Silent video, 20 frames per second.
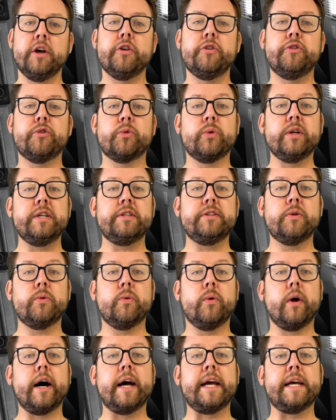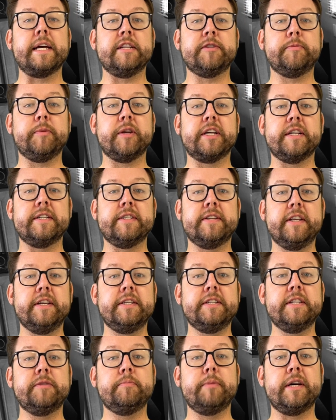The reason why is because
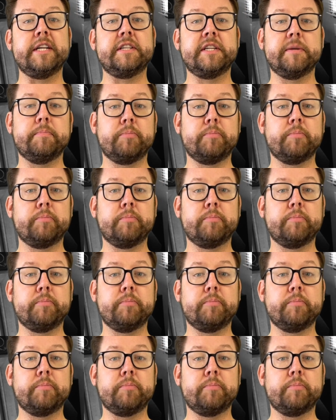this is meant to